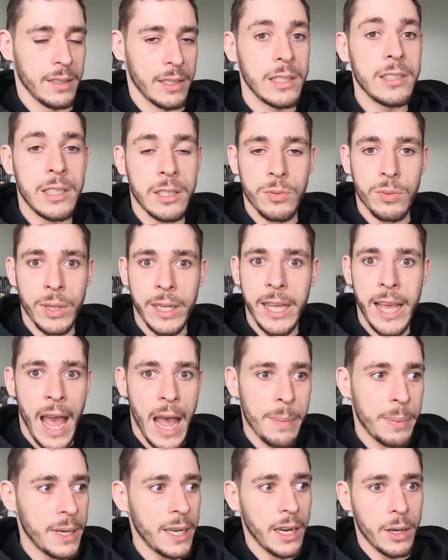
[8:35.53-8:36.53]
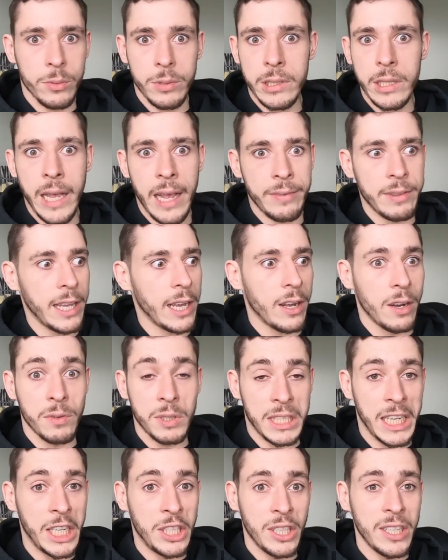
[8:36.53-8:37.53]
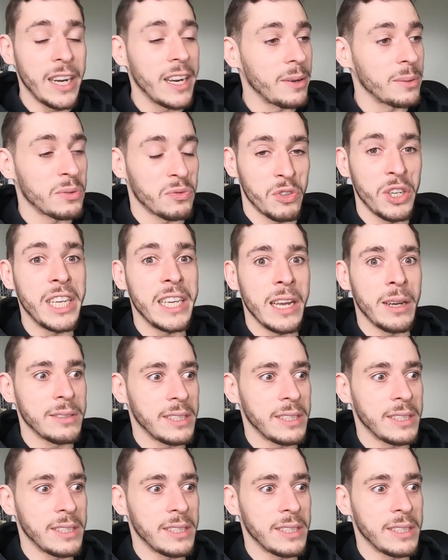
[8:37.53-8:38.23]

Is this really happening? Are we really having that conversation? And I was freaking out.